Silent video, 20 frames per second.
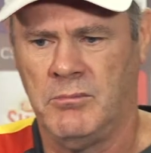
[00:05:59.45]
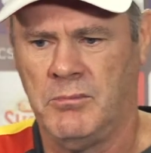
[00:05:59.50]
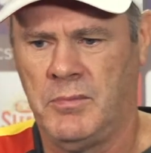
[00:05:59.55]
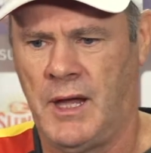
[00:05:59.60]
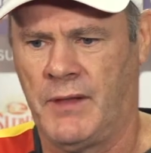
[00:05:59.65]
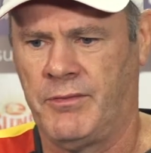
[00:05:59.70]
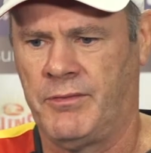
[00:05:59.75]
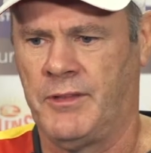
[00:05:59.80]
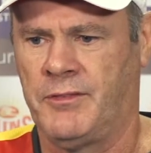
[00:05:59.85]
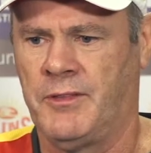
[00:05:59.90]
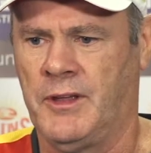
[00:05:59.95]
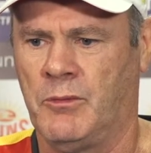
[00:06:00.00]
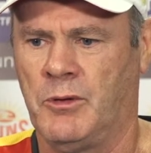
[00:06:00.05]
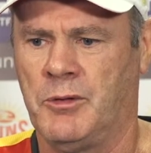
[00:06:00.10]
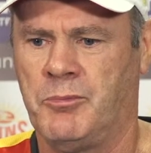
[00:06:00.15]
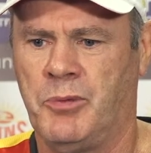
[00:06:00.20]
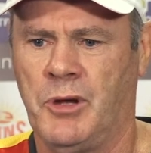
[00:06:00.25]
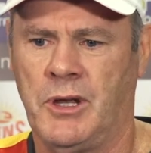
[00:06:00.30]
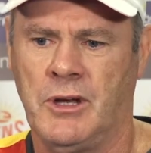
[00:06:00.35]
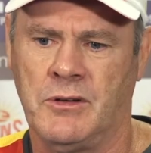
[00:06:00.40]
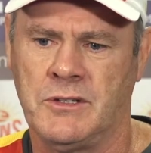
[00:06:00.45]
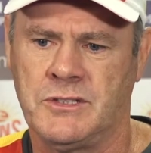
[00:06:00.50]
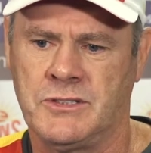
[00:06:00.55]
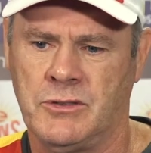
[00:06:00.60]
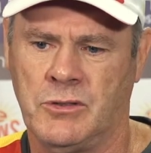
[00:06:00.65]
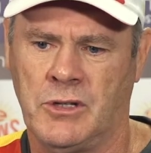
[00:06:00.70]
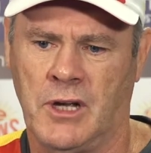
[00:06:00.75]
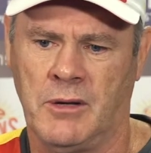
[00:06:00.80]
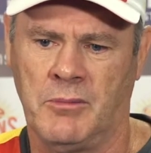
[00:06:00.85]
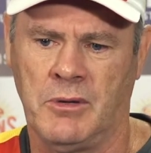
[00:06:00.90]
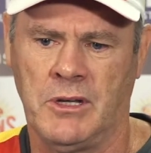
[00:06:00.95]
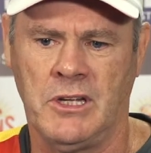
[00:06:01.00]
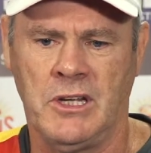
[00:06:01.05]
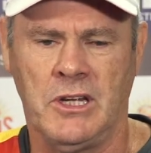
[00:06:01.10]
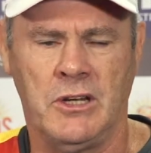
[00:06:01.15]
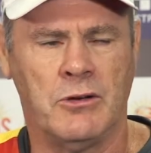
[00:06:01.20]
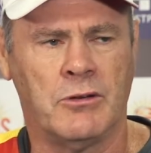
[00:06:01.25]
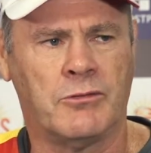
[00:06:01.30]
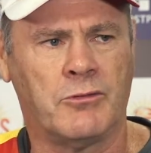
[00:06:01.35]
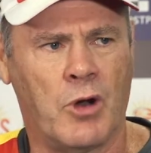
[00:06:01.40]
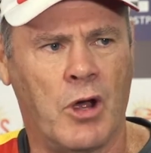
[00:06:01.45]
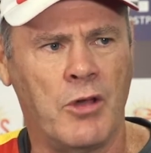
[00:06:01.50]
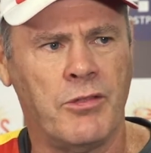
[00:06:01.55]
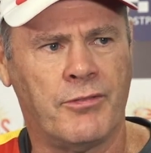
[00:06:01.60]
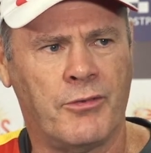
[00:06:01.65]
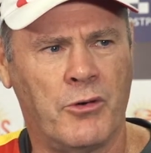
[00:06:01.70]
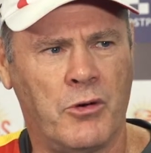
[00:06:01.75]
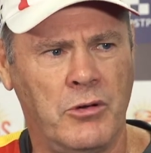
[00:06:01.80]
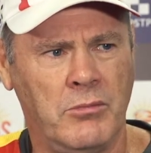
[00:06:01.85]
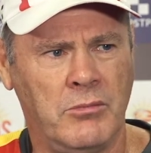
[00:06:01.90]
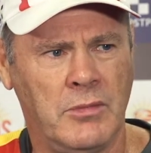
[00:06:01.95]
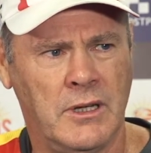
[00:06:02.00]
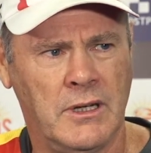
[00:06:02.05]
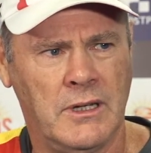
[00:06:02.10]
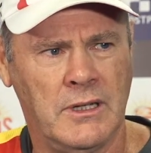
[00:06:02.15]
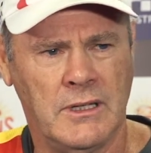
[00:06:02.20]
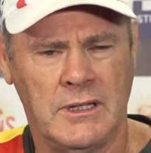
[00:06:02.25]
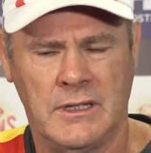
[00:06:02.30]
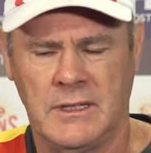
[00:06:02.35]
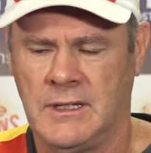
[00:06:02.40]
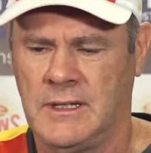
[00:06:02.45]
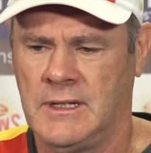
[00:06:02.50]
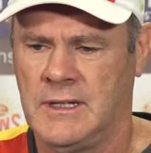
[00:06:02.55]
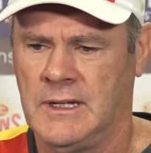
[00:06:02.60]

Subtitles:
But the thing with Peter, it's still going to be a year of growth for him.